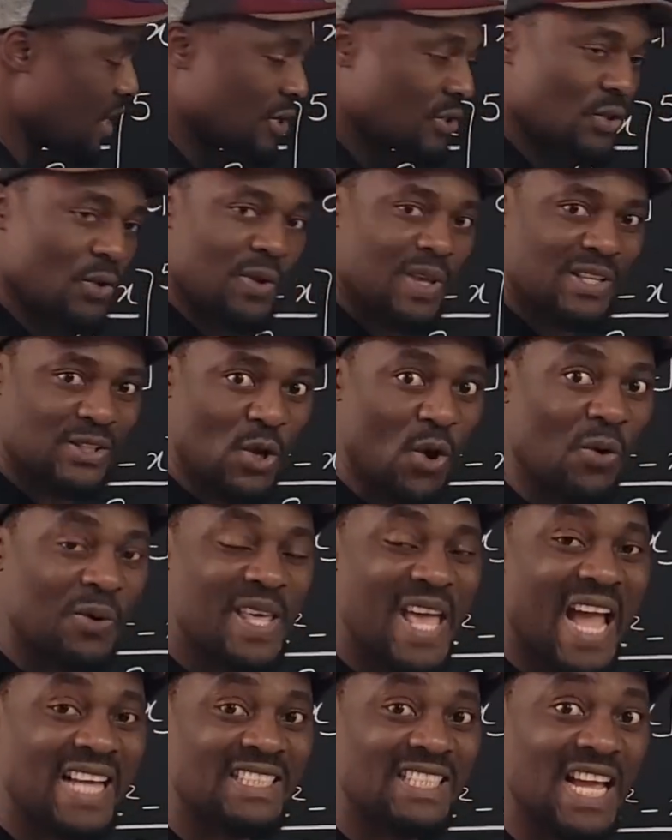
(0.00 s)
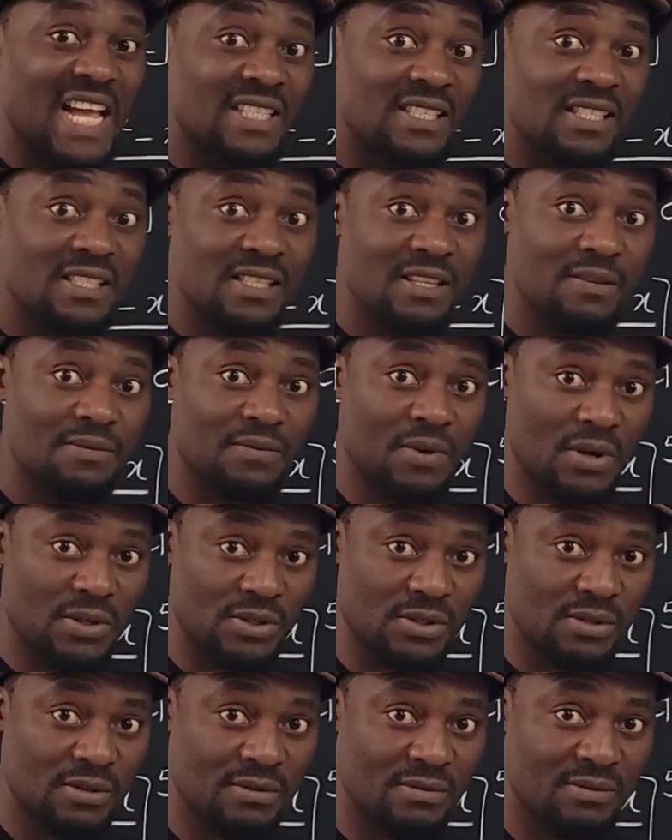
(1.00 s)
So it's called the identity
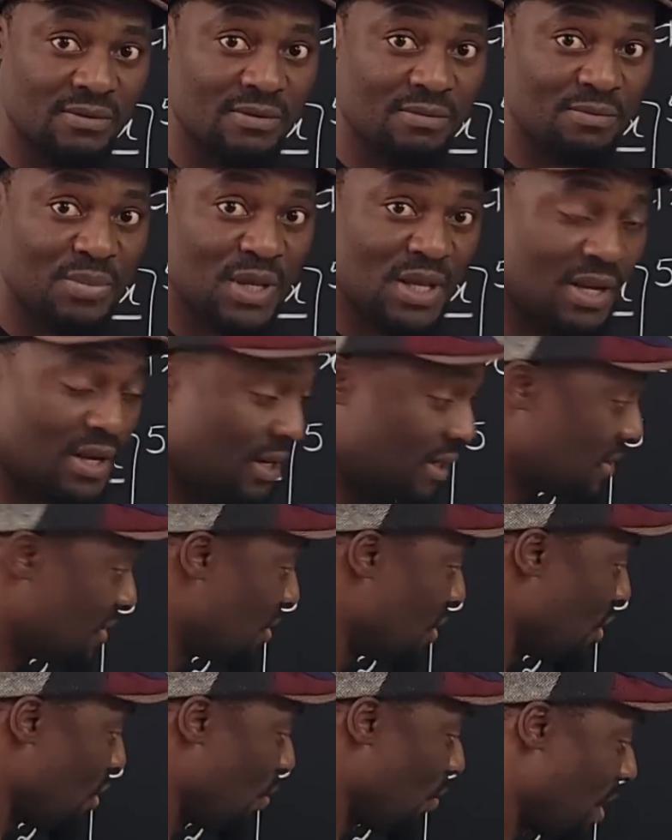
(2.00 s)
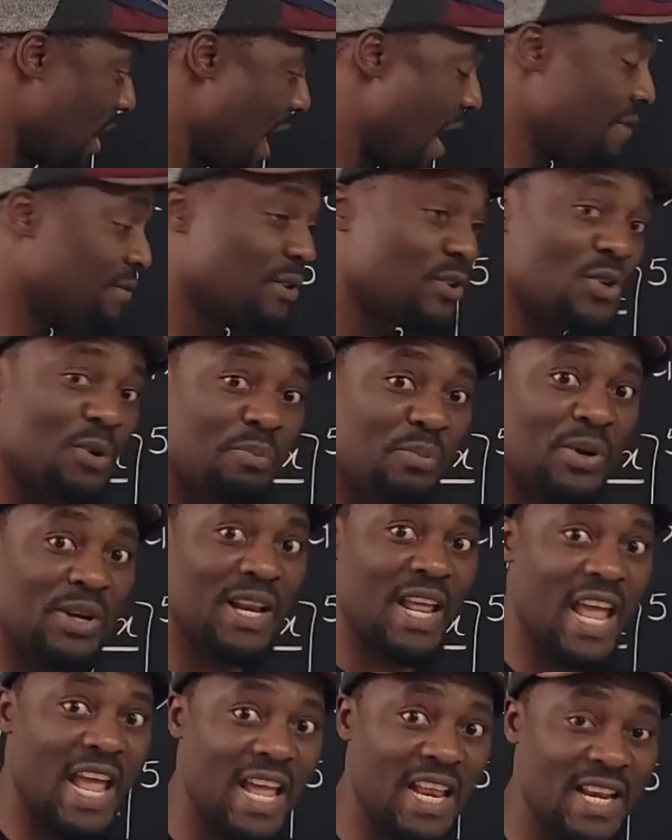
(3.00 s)
function, because whatever you
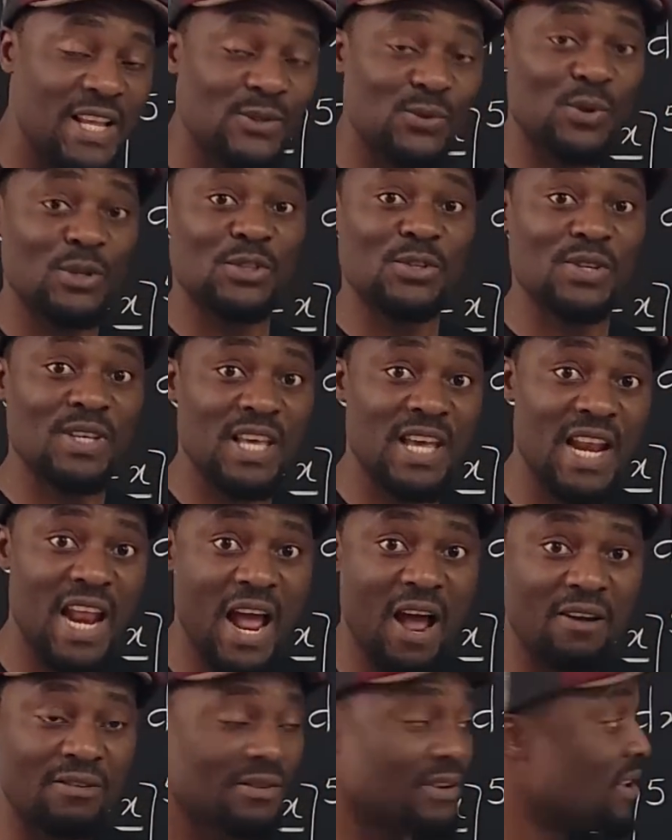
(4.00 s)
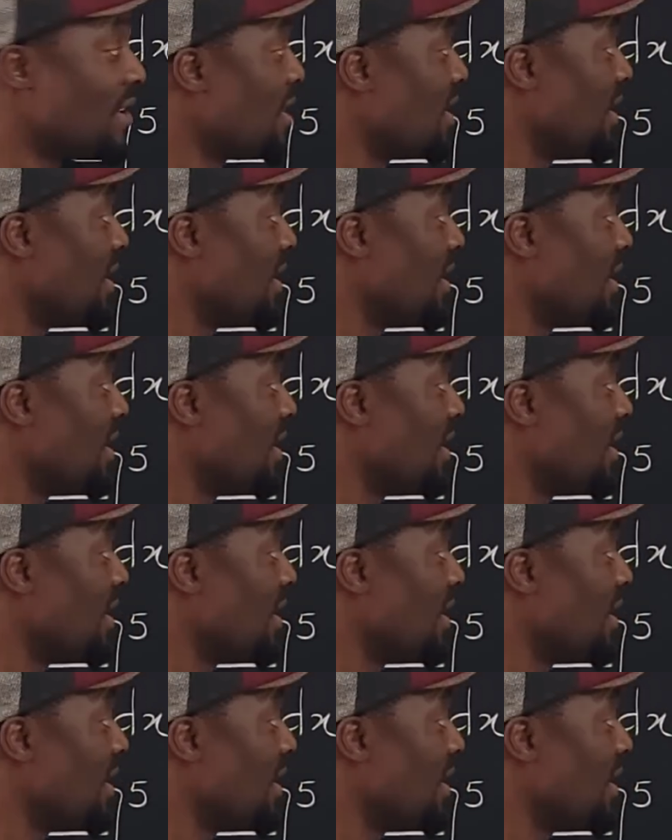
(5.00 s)
put in is what you get out.